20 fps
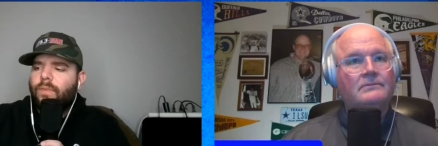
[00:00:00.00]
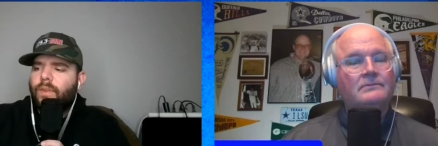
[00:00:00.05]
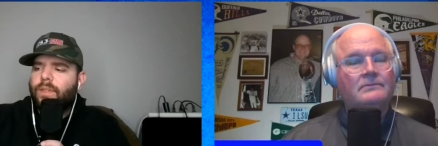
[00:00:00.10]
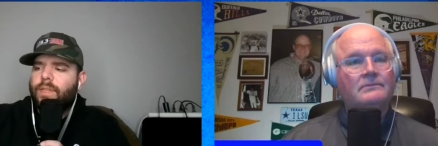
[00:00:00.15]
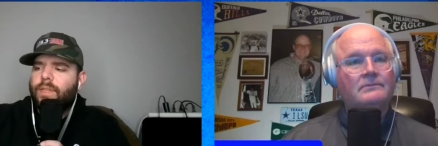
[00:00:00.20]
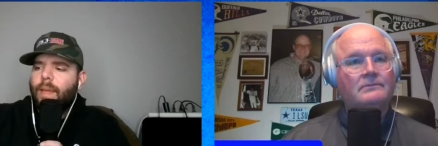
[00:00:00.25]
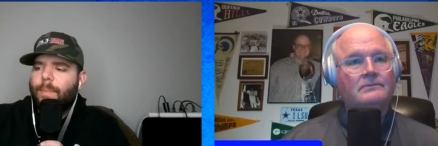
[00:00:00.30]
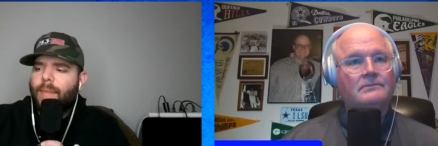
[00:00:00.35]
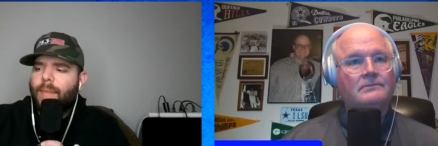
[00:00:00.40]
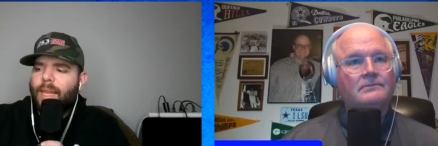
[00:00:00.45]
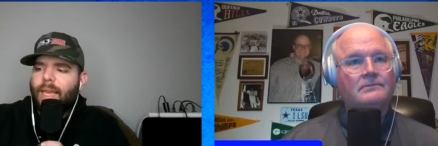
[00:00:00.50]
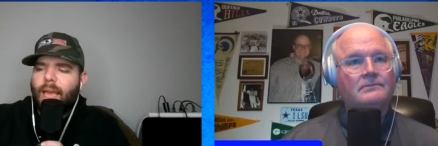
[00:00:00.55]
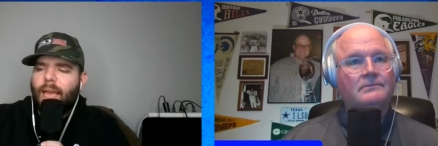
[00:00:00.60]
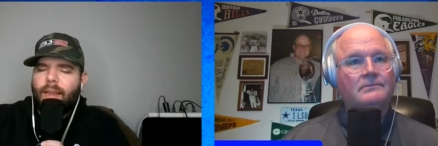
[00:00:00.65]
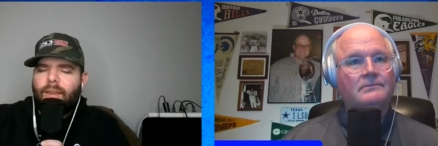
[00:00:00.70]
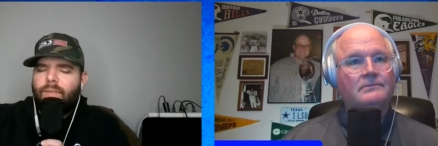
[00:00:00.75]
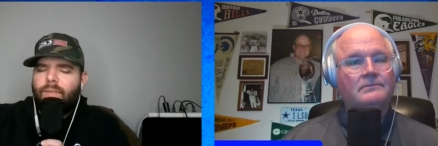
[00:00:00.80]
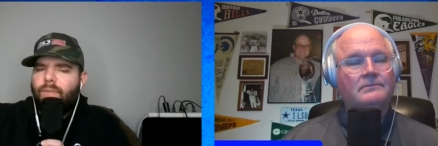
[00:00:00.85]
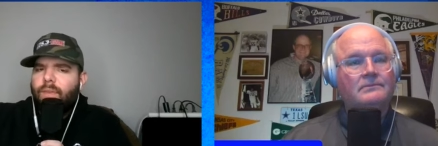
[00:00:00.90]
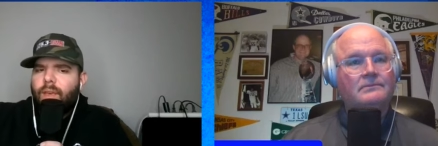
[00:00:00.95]
Speaker 1: first time that he
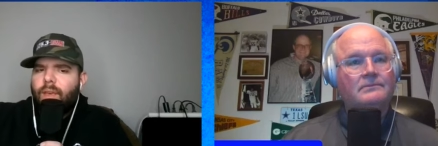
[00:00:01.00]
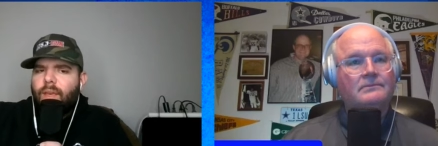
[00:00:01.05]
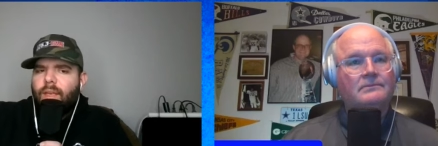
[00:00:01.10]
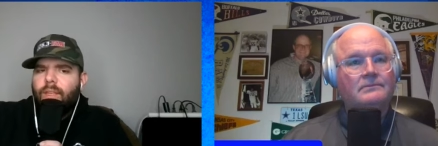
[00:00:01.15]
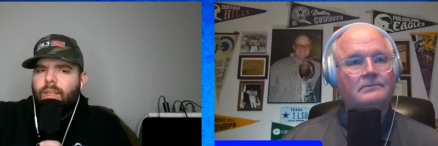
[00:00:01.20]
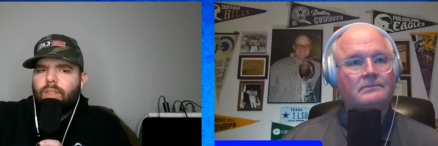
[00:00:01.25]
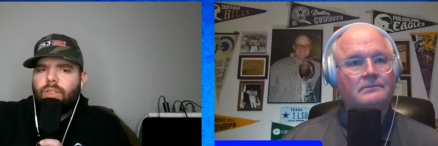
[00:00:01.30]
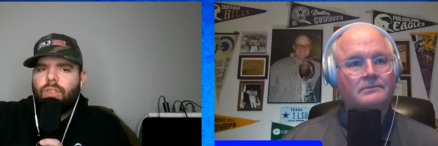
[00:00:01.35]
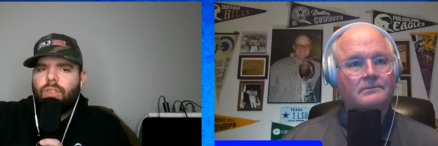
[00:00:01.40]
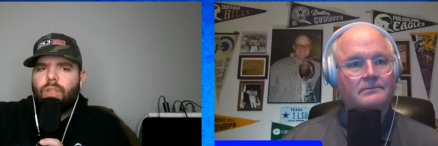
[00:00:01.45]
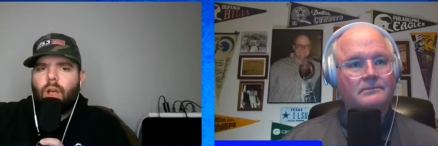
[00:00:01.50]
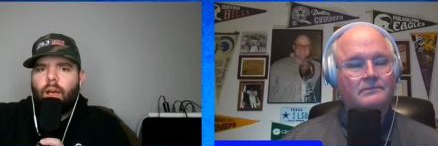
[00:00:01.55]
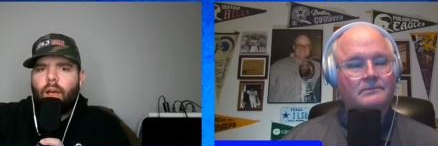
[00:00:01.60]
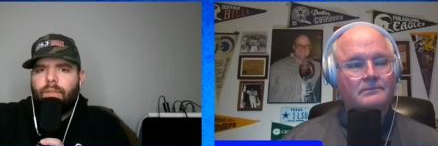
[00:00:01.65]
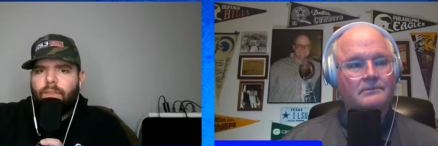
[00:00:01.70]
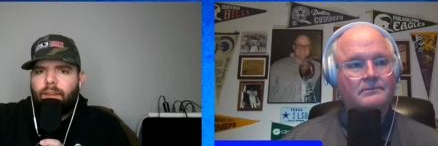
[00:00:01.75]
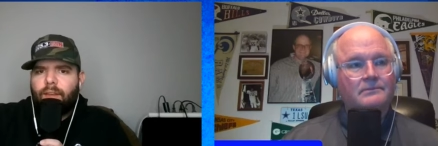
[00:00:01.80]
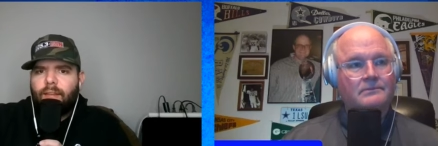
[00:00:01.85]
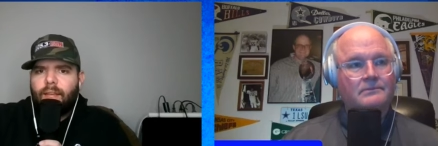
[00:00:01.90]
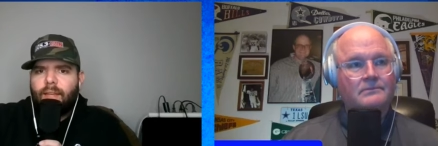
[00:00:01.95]
kind of
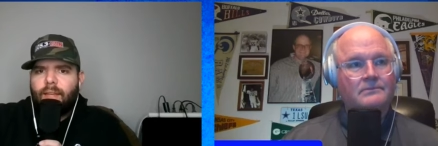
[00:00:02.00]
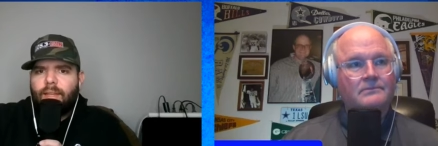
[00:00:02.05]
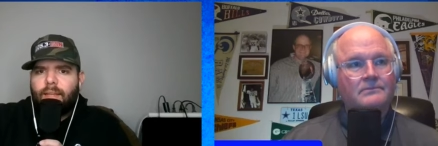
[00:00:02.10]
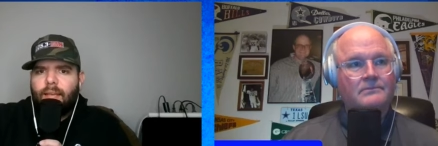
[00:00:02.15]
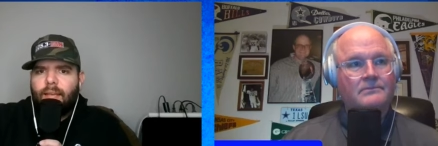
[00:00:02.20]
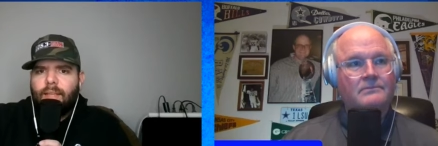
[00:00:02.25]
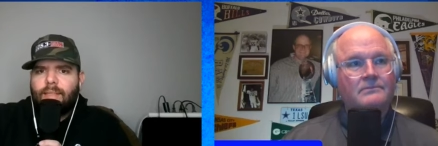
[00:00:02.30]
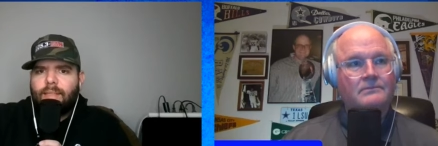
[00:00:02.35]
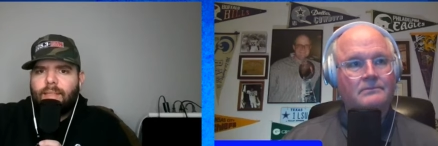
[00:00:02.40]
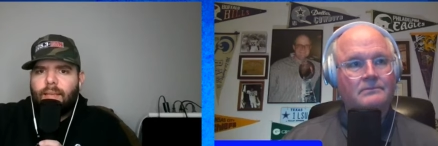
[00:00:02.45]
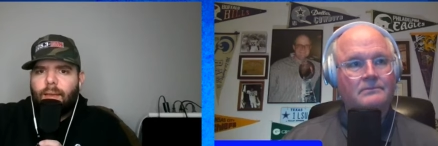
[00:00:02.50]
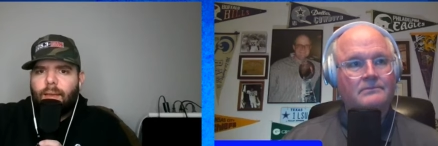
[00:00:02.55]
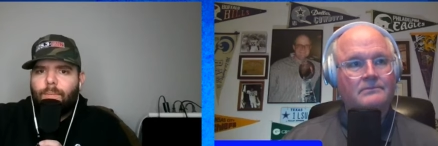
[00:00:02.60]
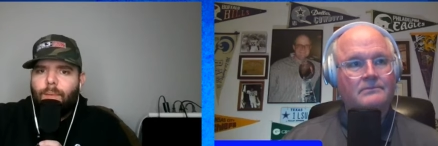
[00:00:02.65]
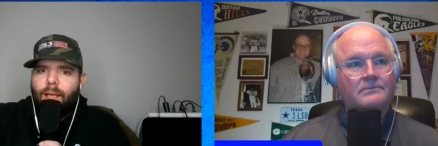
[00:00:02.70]
softened it and said,